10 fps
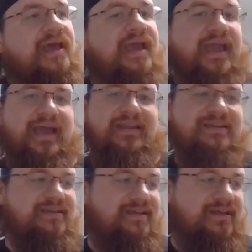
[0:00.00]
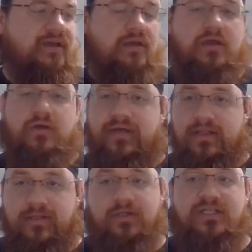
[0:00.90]
and you know it
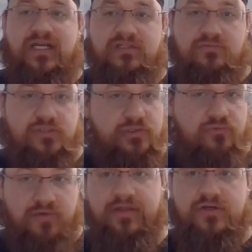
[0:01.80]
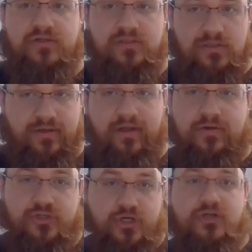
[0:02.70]
looks like a, just a regular you know
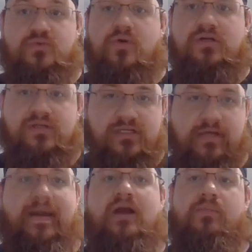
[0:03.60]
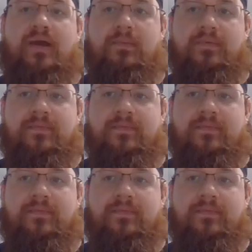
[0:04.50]
church warden tobacco pipe.